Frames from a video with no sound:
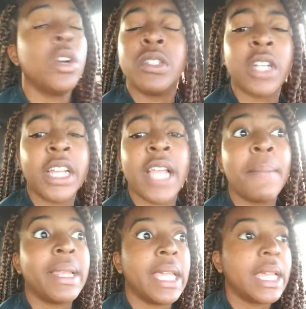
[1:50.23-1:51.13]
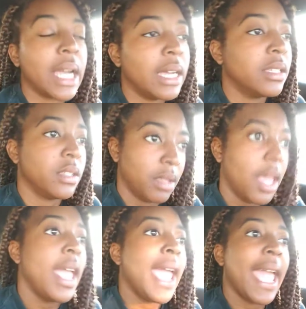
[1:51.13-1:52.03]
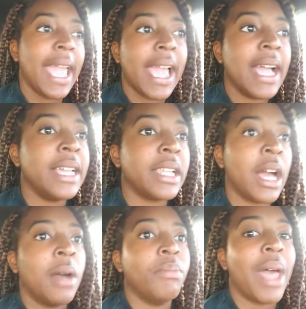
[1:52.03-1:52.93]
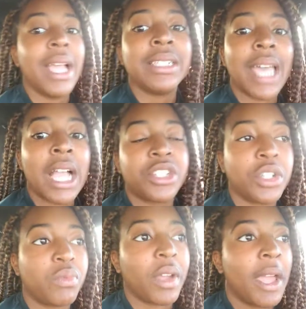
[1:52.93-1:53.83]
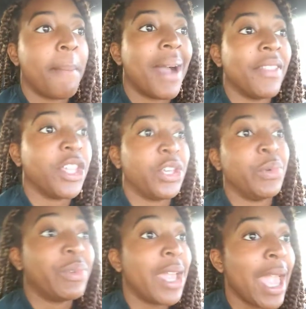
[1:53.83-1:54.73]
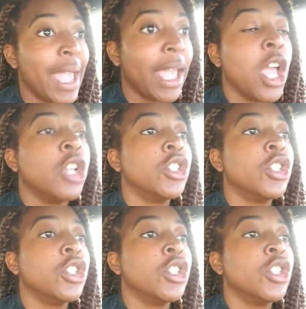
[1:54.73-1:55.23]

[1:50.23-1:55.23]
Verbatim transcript: Oh, sorry, Dominica and um, that is actually ran by the UK.